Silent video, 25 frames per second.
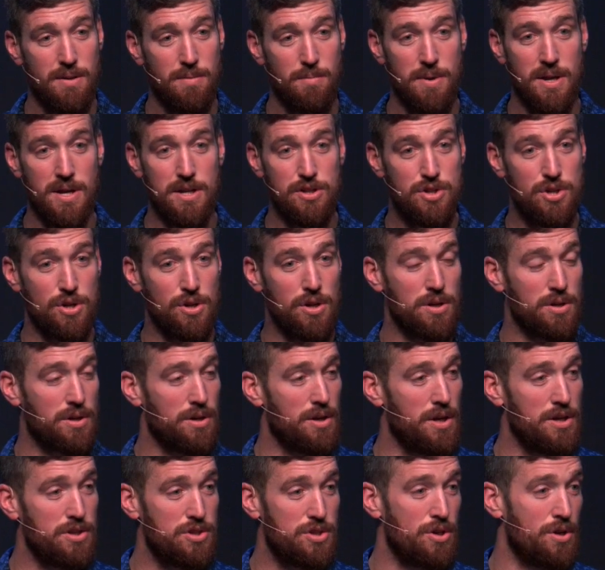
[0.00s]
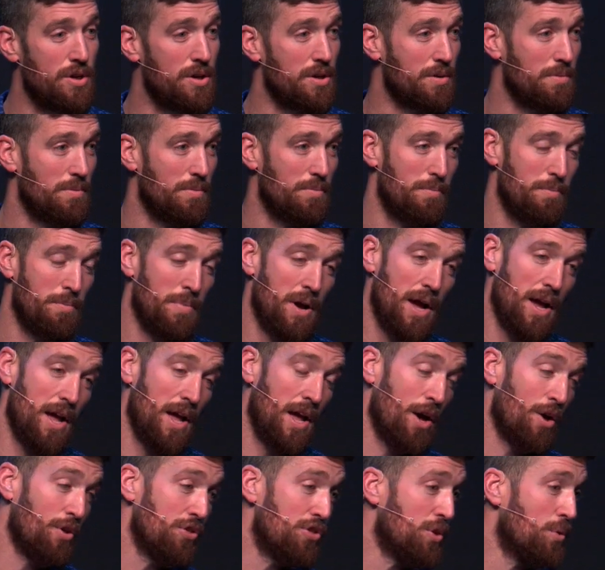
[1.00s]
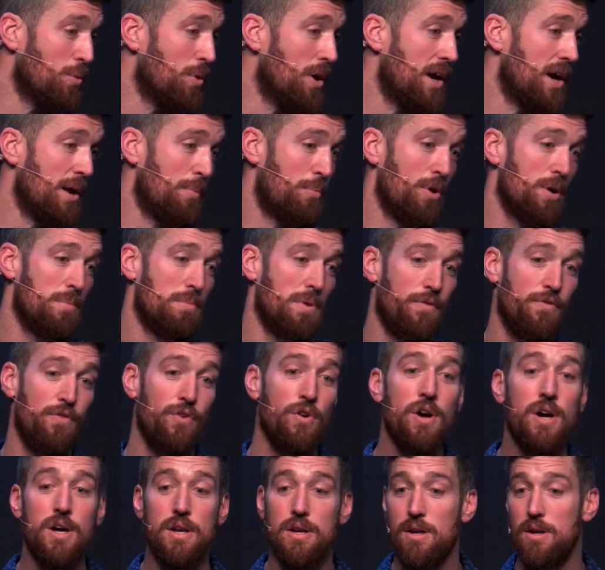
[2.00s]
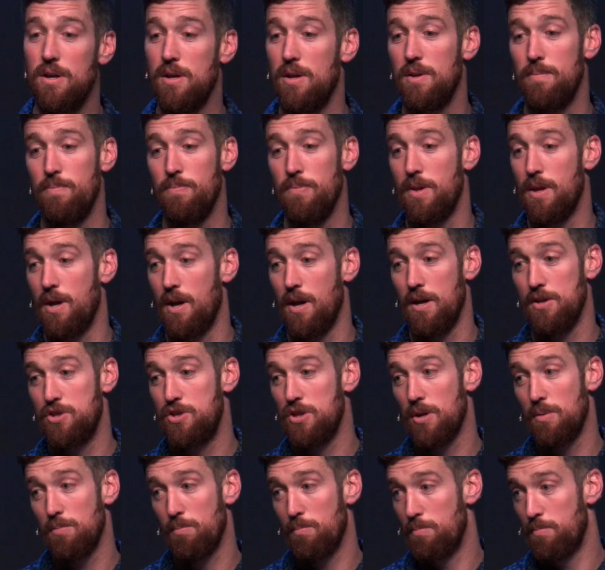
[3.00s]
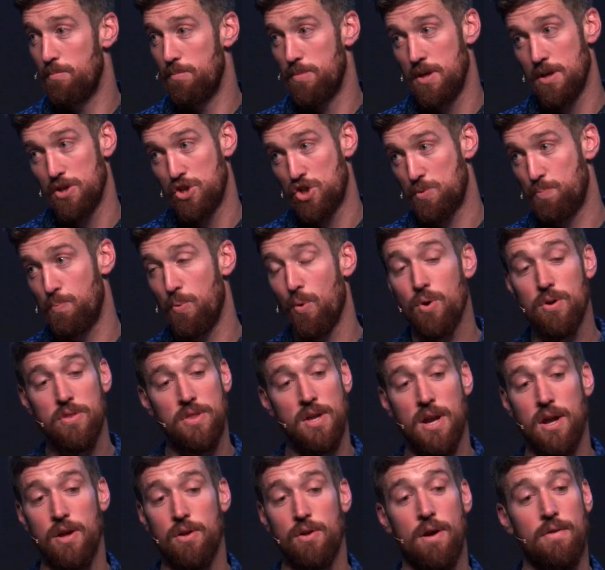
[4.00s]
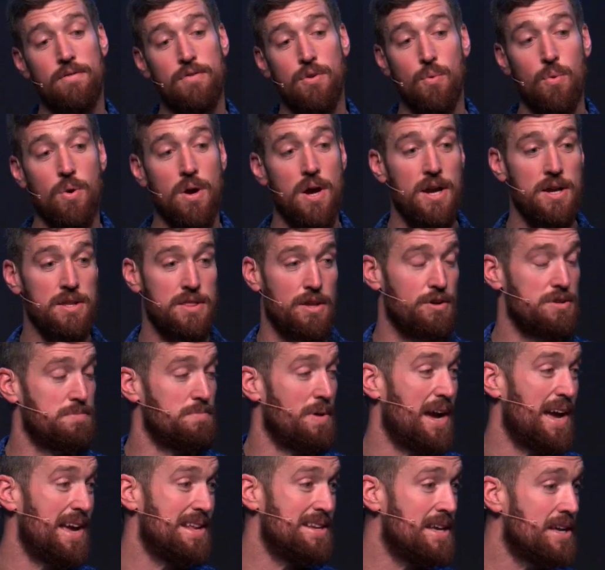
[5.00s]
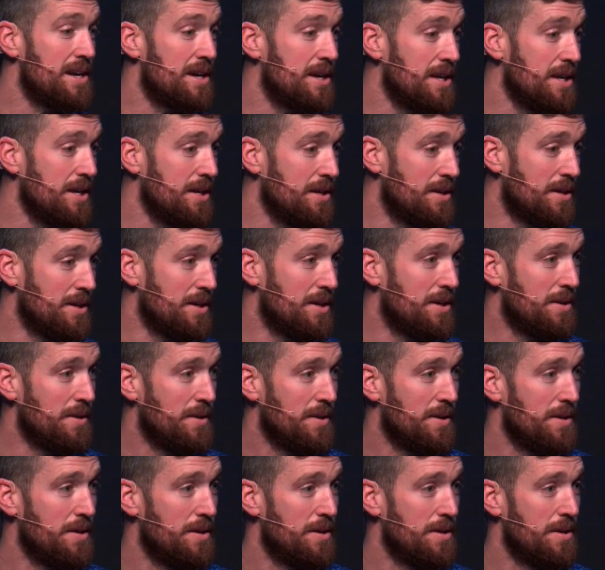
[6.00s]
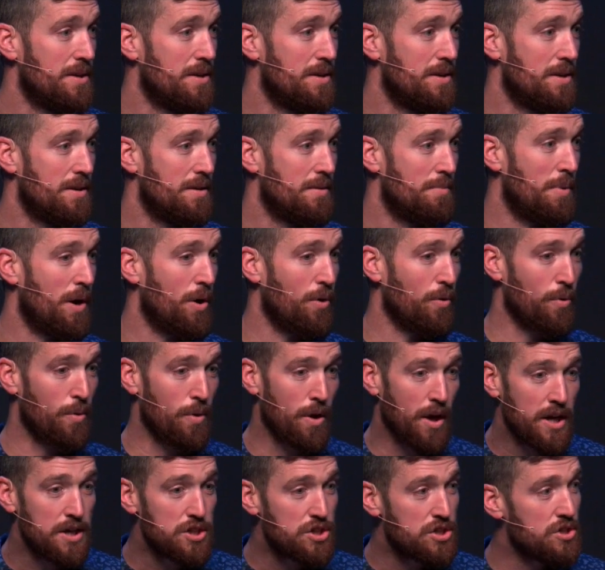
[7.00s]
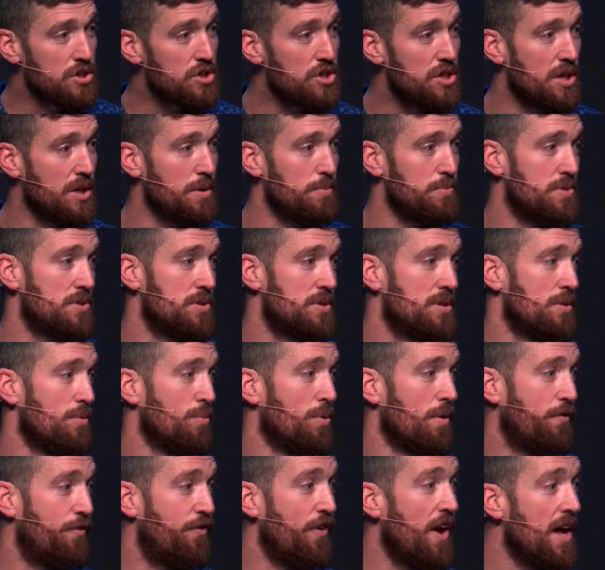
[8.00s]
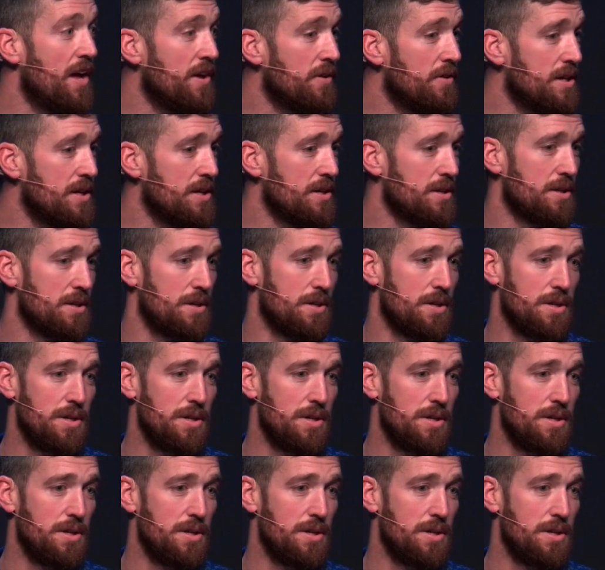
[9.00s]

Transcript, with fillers: Man, he took, he took my health away. I broke my foot. I took the sport that I loved away. That was my identity. My relationships were failing.